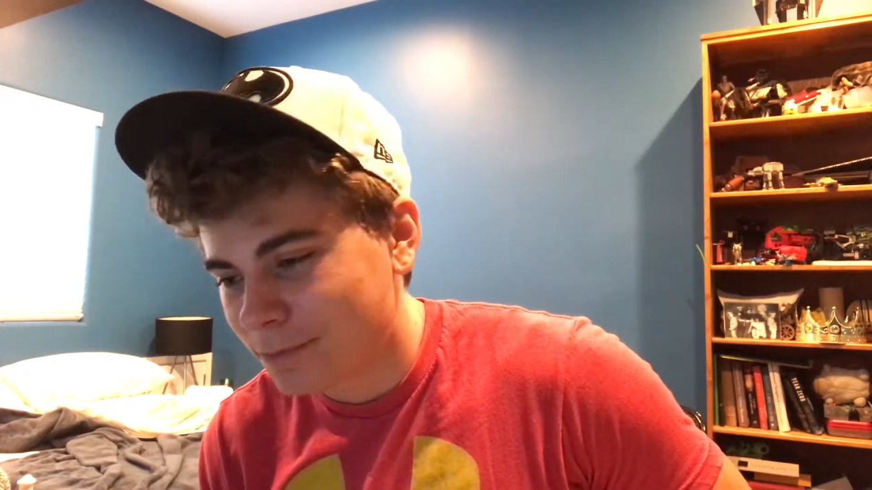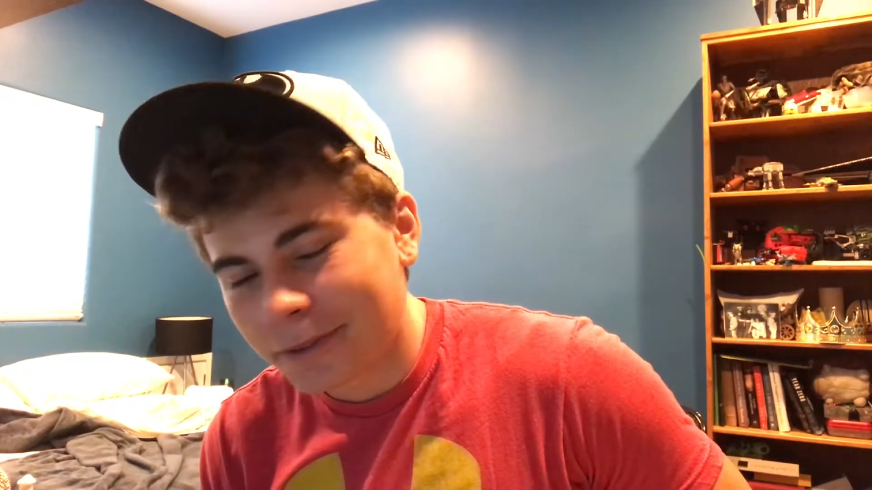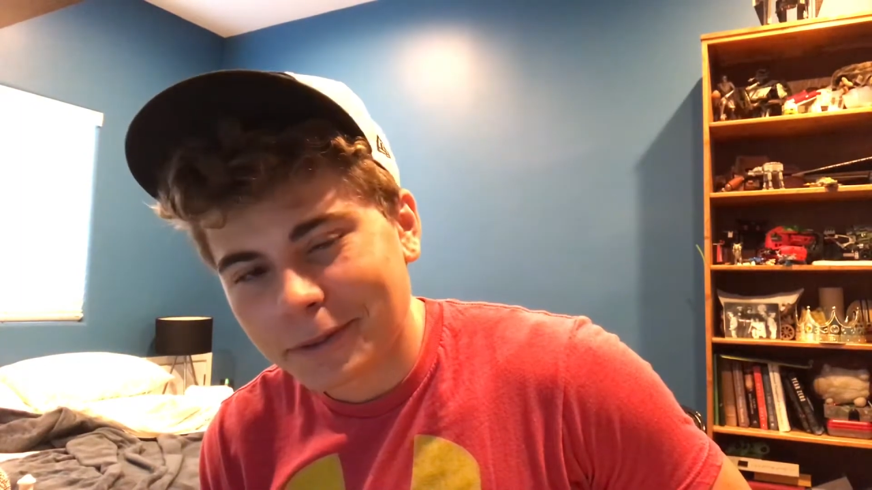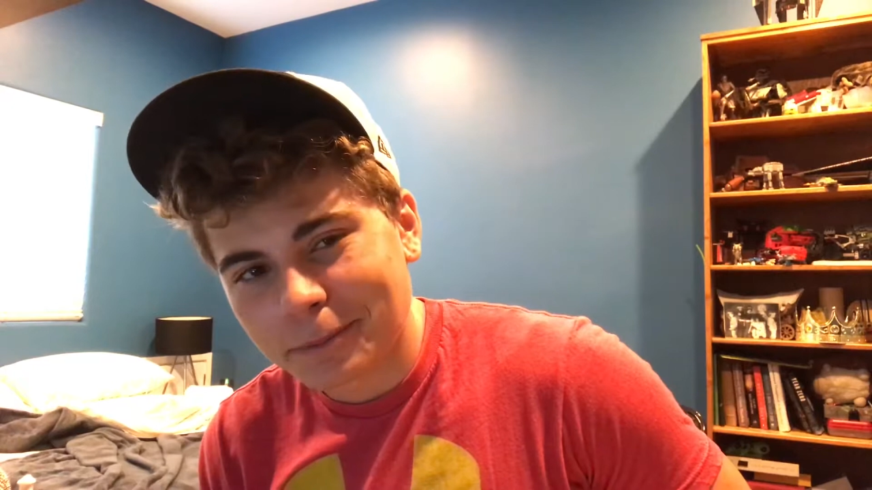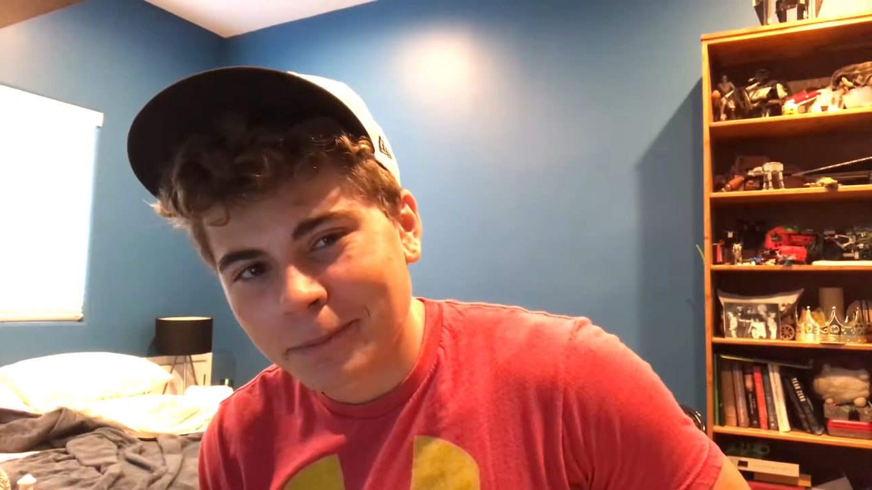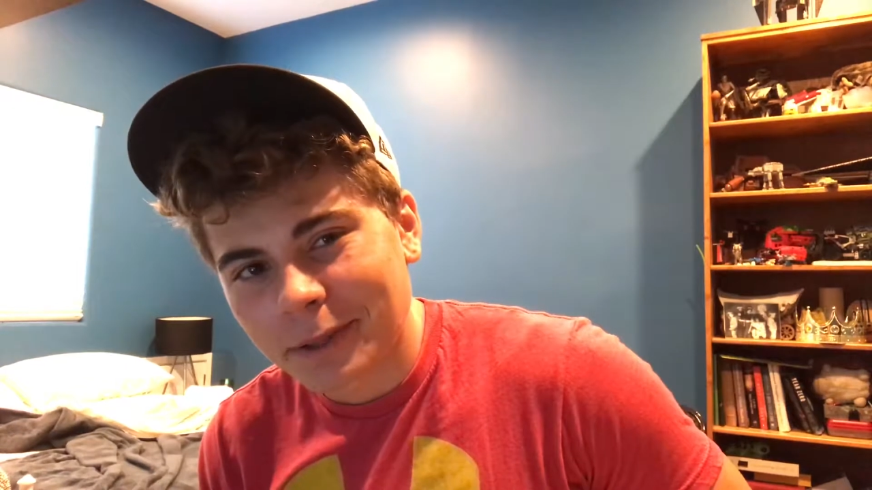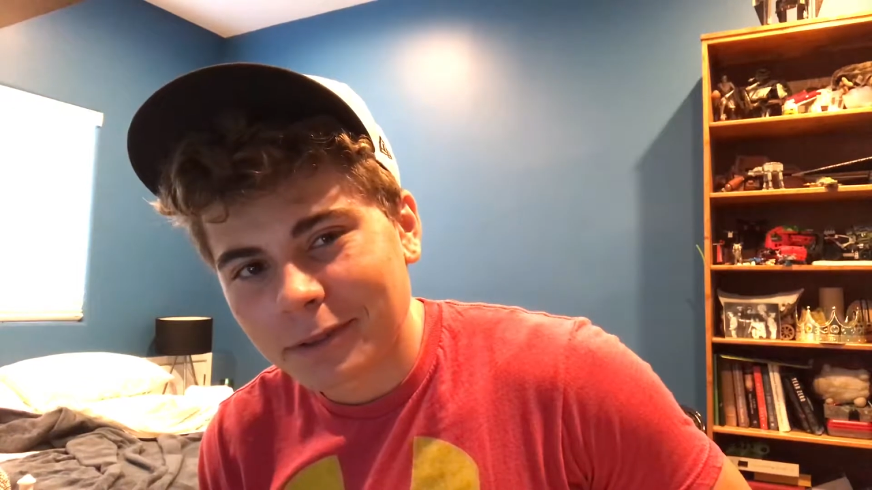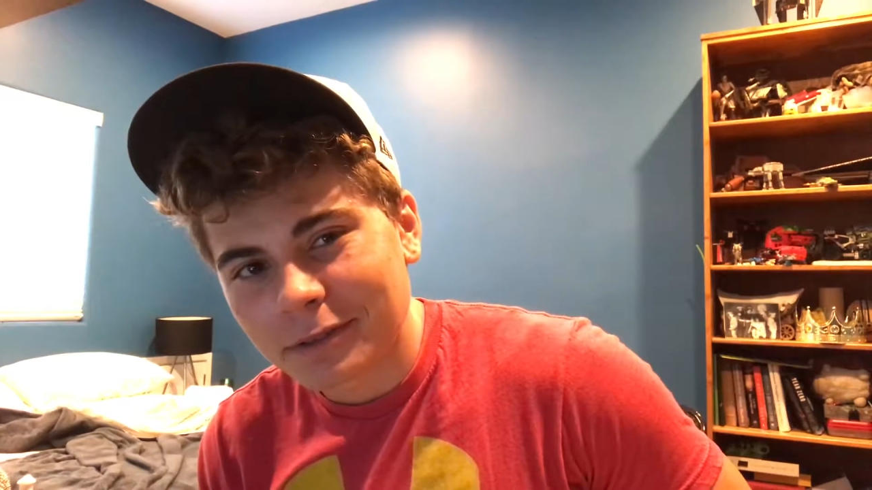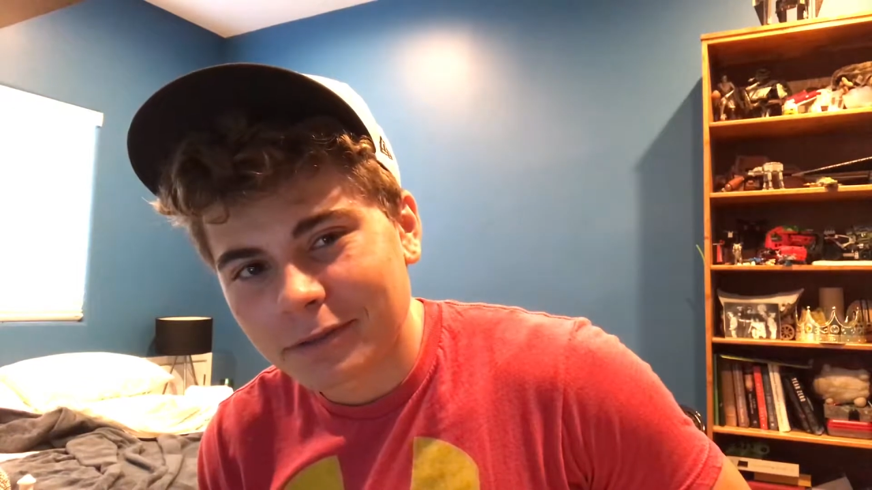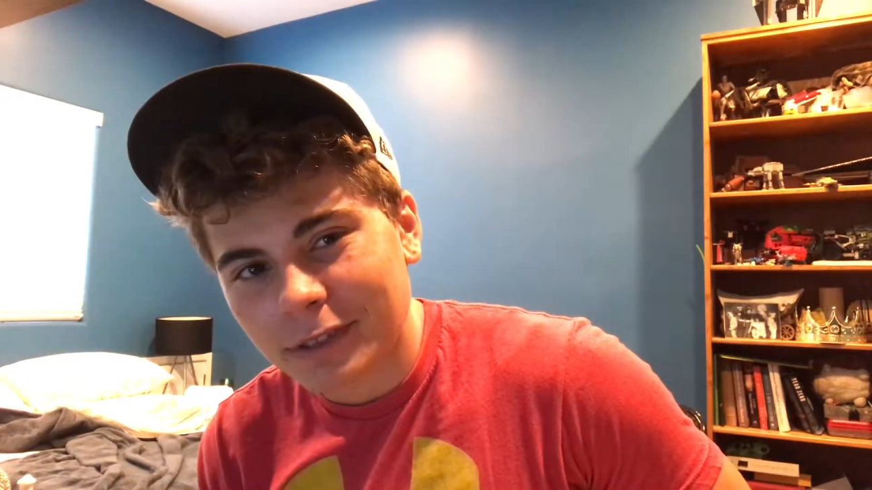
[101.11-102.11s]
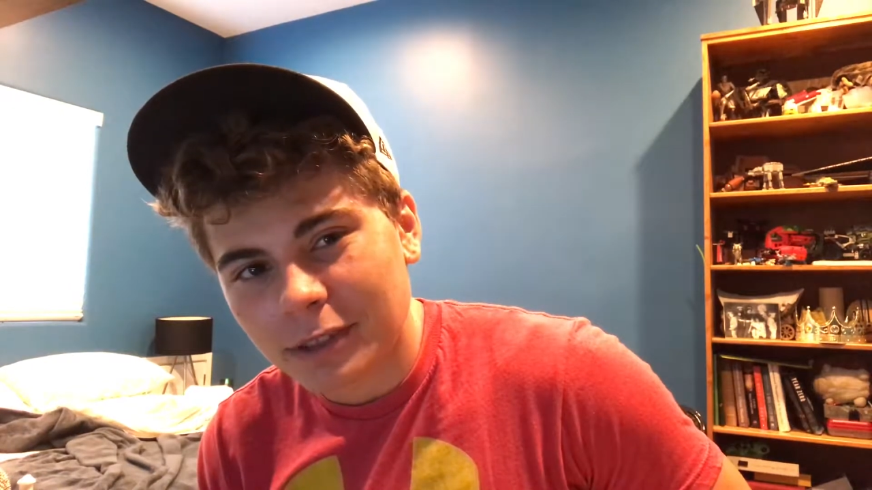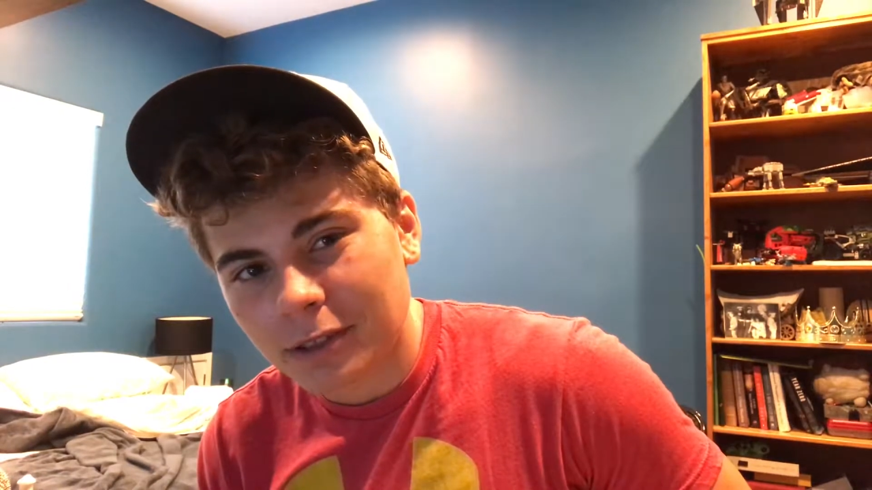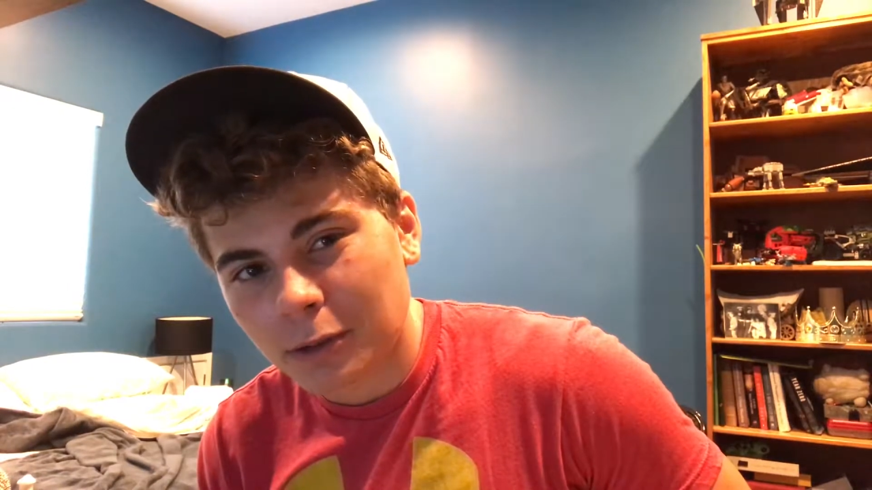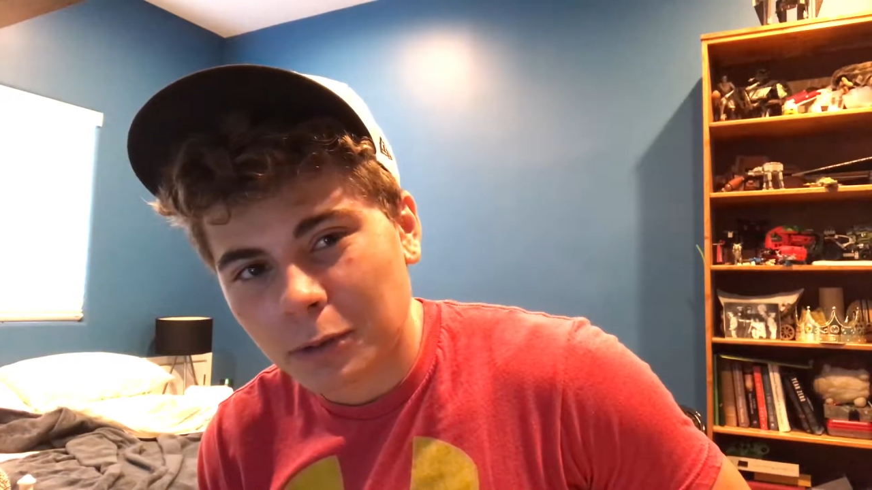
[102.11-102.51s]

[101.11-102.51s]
Go in the middle, fuck